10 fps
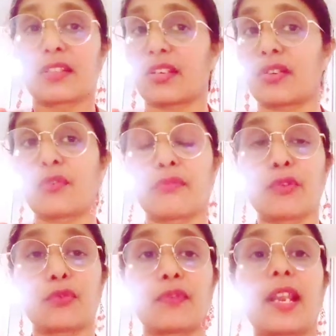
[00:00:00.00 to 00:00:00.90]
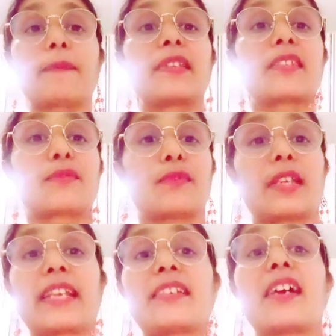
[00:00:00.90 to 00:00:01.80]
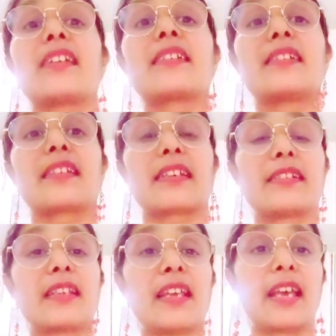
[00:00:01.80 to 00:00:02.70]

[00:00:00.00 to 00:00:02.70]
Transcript: you fill up this entire grid,